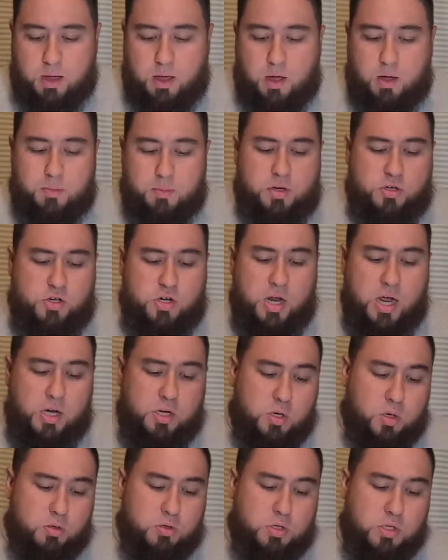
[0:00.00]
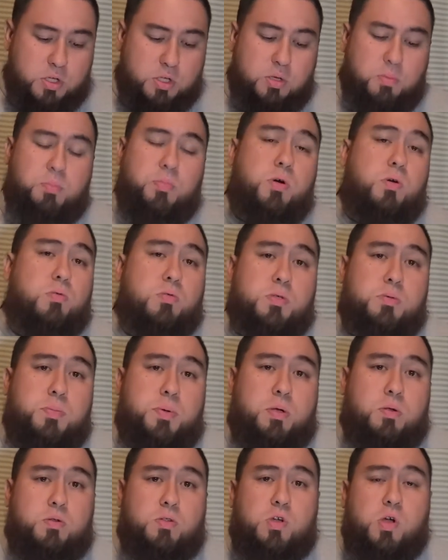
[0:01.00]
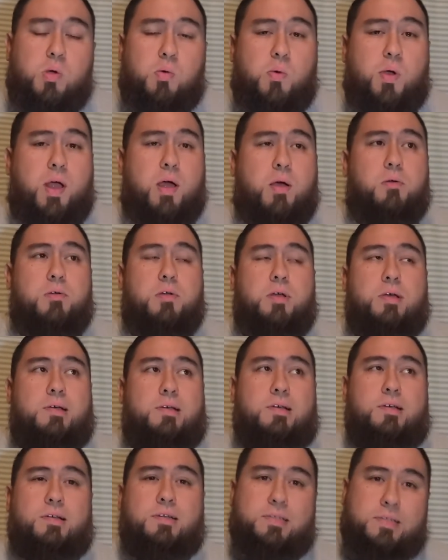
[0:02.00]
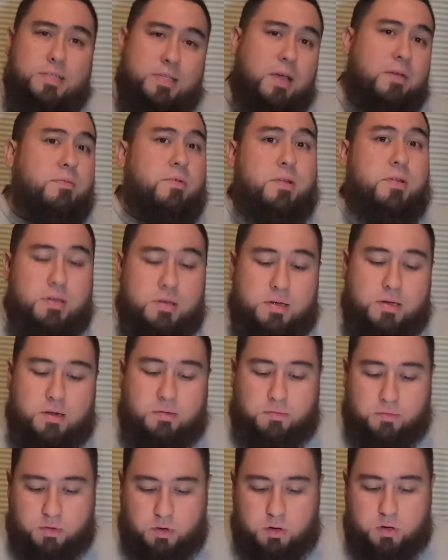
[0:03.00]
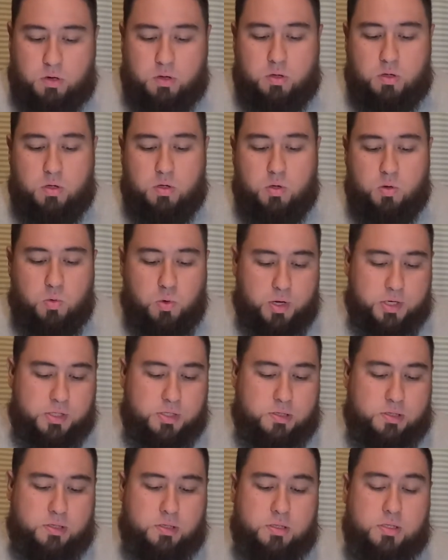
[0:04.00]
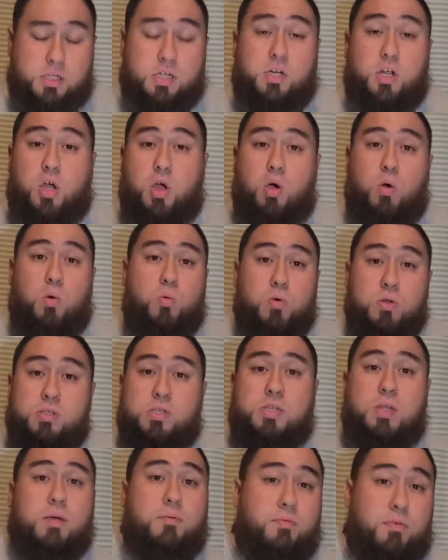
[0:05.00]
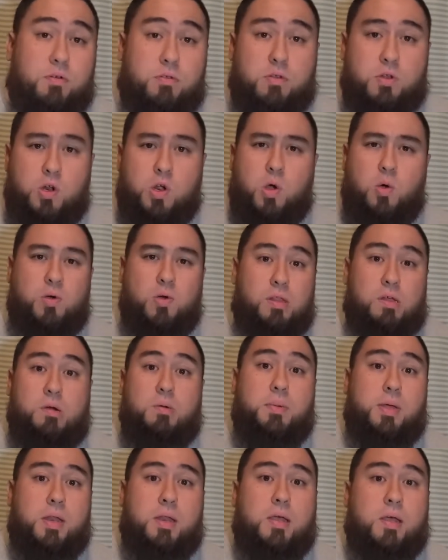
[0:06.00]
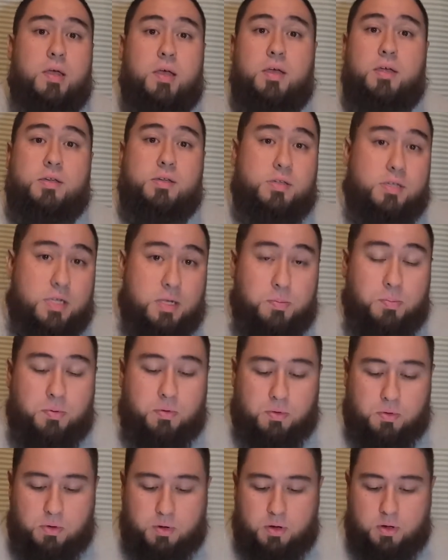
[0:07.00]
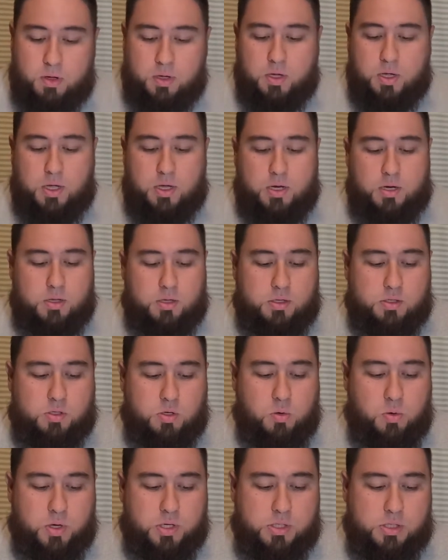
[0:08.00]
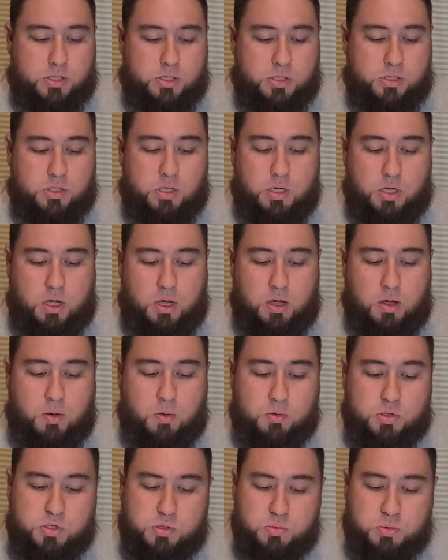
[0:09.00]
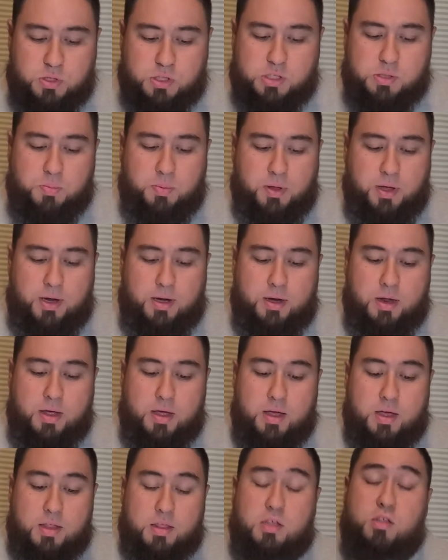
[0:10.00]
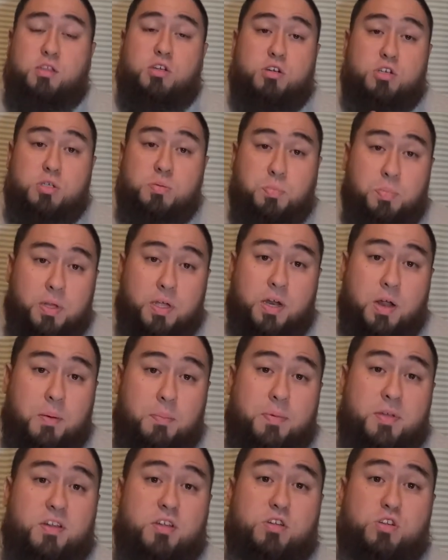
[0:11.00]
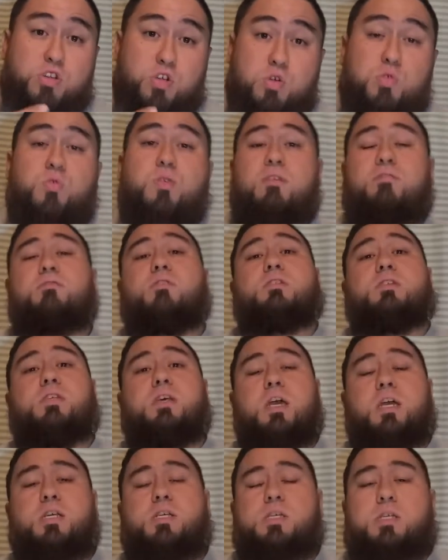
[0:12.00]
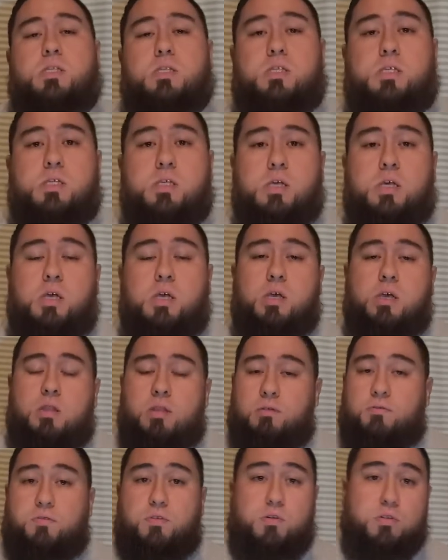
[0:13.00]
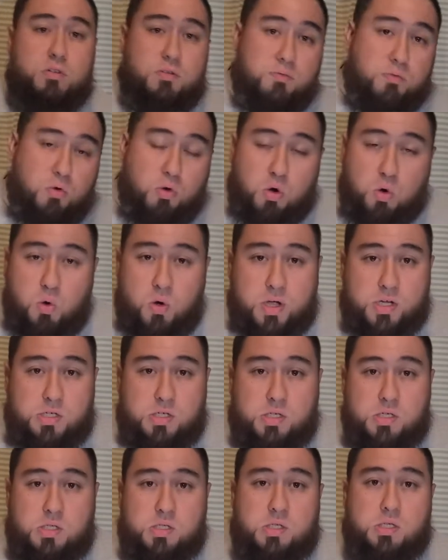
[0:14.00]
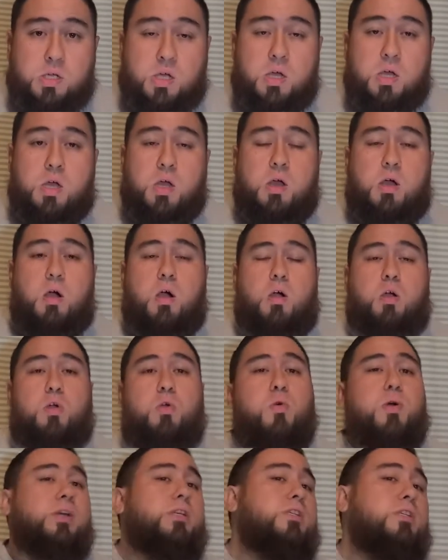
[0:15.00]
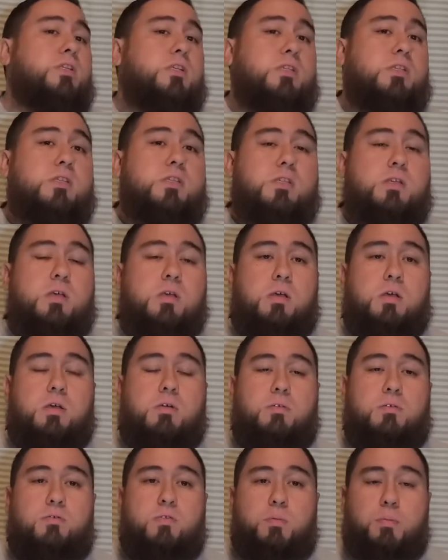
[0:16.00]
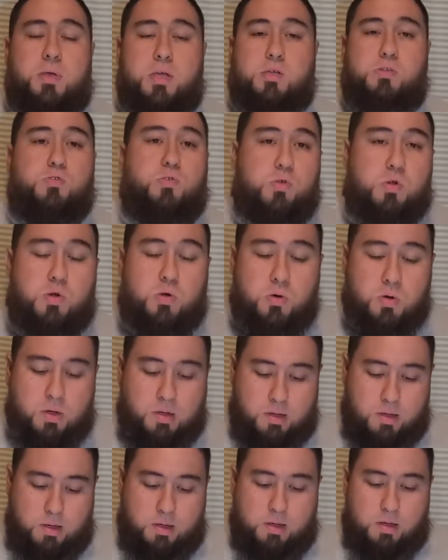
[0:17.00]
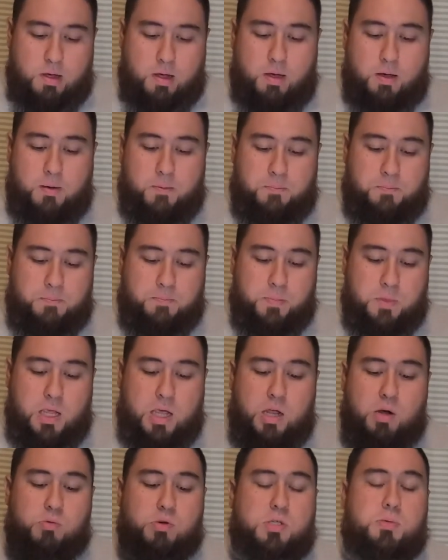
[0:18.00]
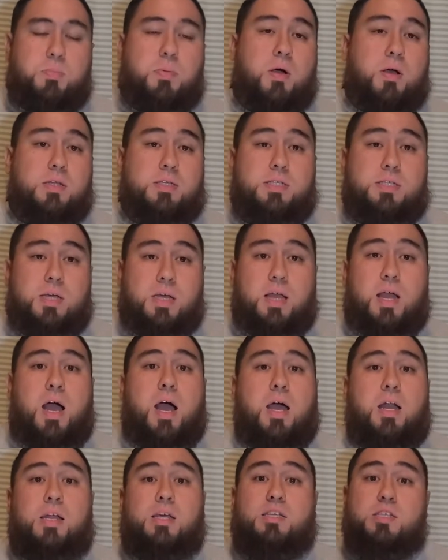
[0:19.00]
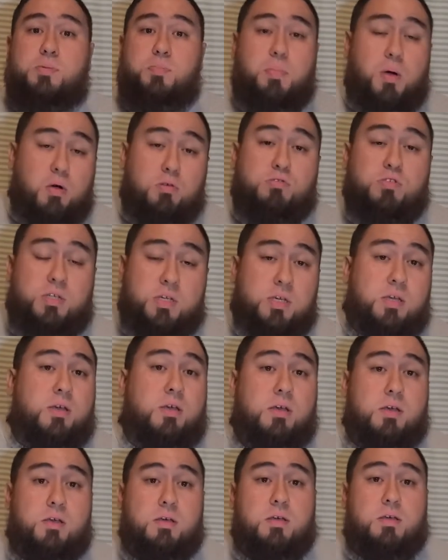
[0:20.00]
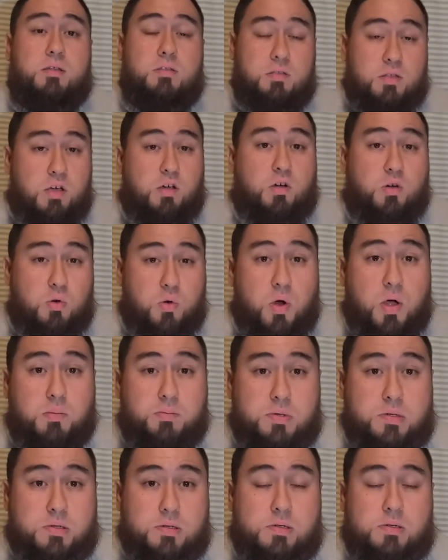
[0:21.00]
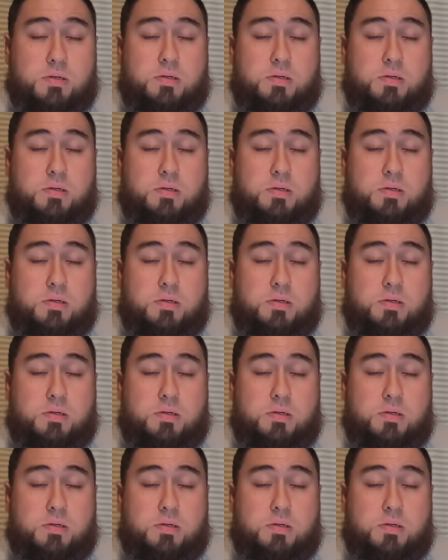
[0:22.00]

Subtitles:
Yesterday, I told you that the book was built around 7 different questions. And to go one step further, to go a little bit deeper into these questions, I just want to explain that they're split up into 2 different sections. The first 4 questions are questions from Israel in response to God exposing their corruption.